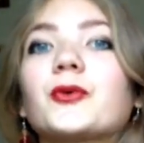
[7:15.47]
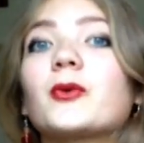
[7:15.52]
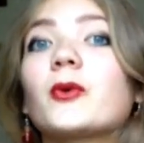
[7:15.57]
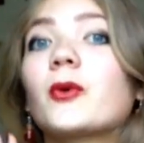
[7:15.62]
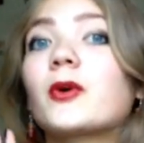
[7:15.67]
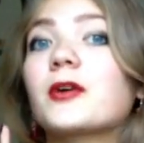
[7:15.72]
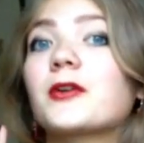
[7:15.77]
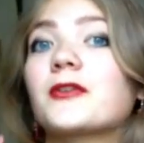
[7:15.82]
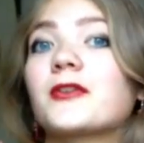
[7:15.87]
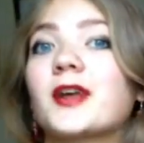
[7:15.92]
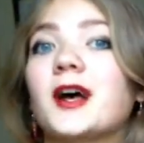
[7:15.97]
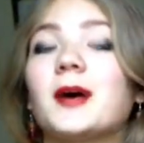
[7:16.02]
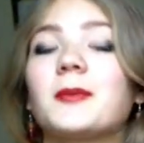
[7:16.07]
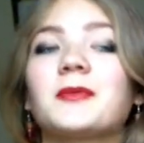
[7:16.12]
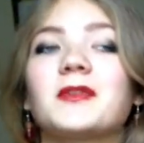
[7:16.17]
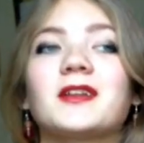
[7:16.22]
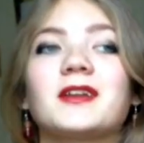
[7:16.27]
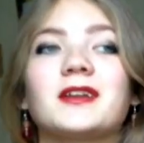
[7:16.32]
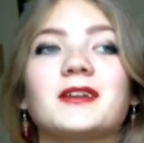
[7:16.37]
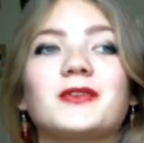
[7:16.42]
or
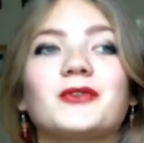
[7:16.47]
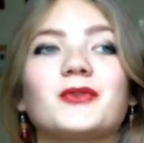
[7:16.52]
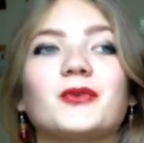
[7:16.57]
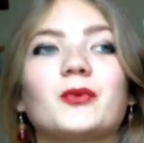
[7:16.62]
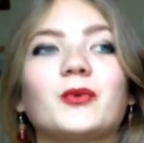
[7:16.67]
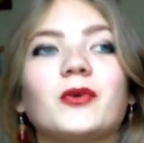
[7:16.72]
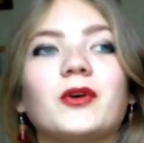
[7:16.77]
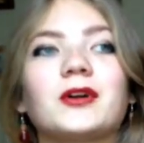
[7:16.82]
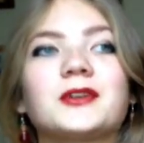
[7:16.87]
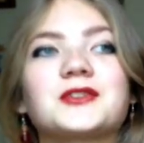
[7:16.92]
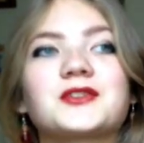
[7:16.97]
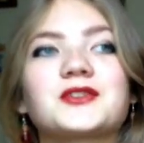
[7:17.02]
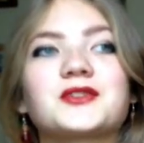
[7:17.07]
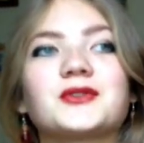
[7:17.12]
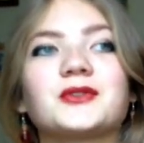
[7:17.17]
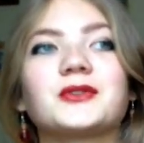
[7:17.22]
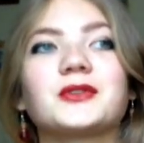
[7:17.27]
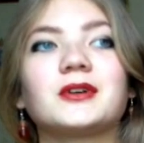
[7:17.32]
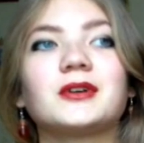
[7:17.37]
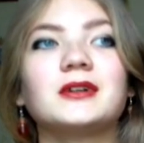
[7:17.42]
something and you want
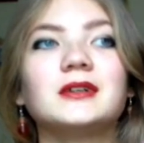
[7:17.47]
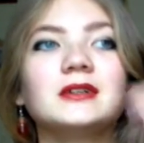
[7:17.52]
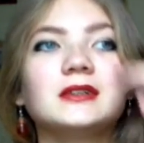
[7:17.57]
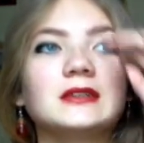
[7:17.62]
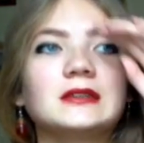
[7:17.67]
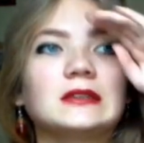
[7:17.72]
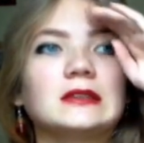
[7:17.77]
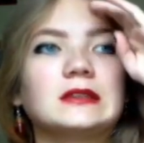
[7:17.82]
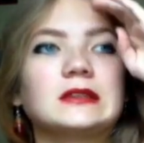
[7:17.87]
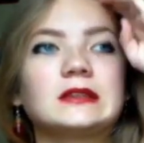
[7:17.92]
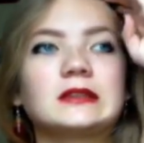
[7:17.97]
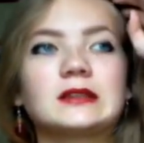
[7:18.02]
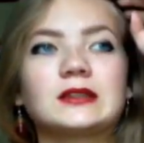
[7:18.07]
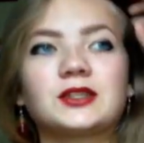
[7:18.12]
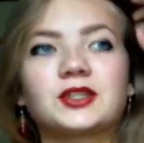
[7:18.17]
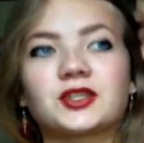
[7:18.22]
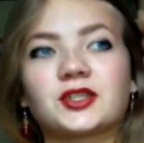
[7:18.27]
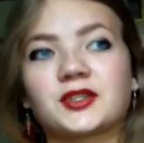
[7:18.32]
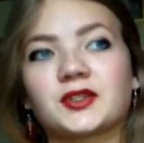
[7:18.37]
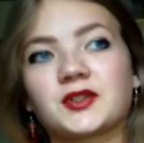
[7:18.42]
to
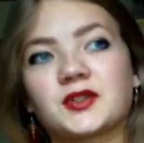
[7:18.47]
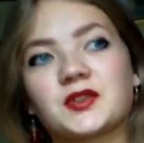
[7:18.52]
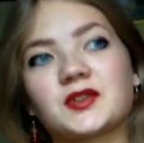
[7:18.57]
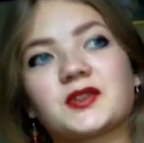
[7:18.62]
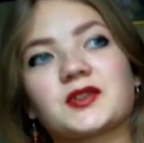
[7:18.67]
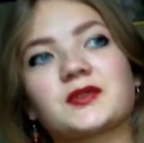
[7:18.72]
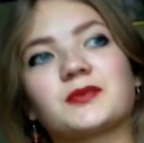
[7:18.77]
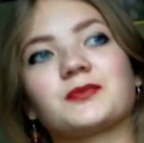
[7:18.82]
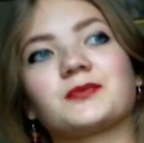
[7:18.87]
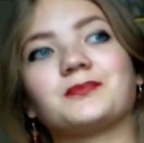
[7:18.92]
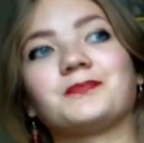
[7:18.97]
just